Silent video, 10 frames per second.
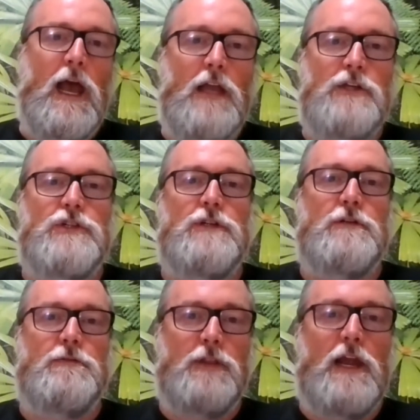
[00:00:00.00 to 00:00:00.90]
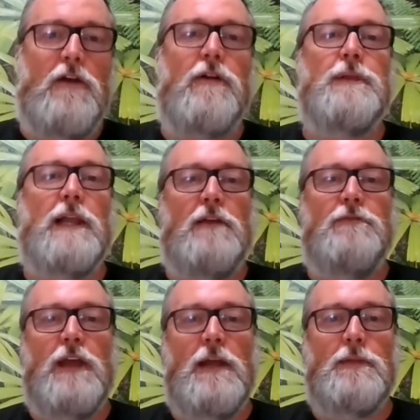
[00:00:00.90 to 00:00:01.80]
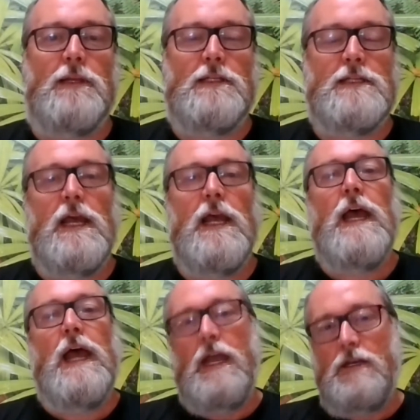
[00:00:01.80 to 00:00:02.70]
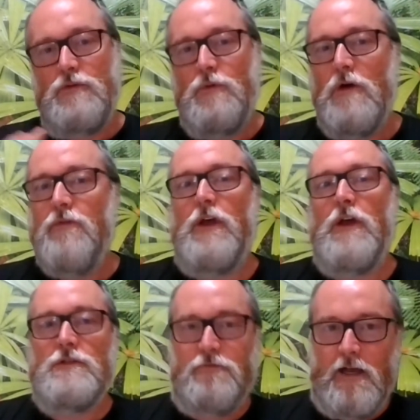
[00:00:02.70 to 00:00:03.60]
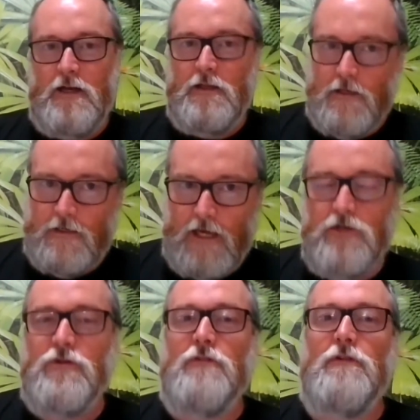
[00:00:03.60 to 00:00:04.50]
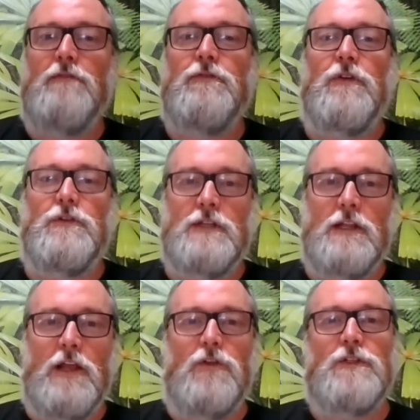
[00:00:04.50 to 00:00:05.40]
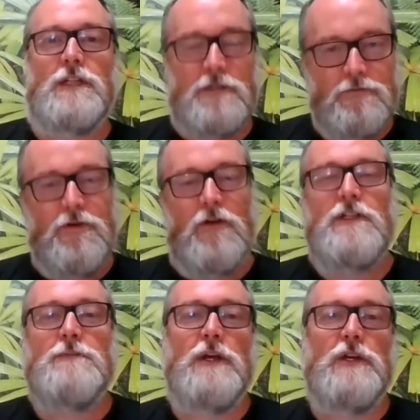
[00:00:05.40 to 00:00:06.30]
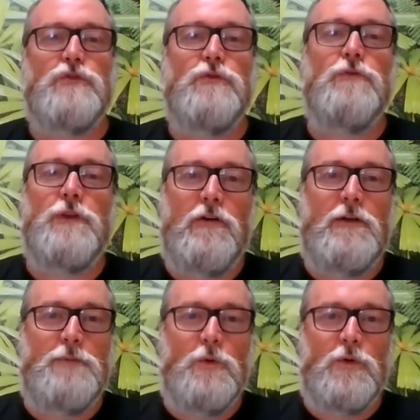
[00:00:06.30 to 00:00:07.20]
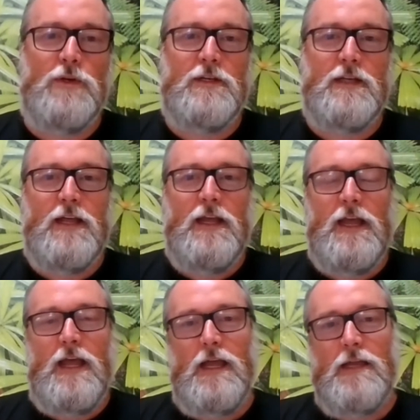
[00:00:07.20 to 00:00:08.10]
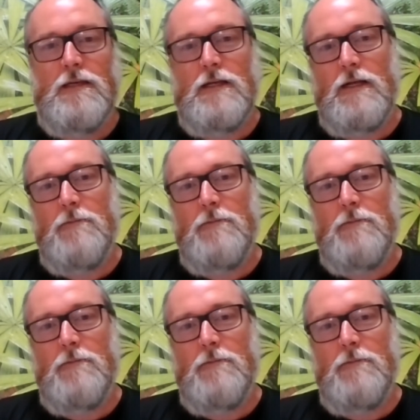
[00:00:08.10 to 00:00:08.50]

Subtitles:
ancient flowering plant families, and 12 of those are found in the Daintree rainforest alone. So it's very special, very important, and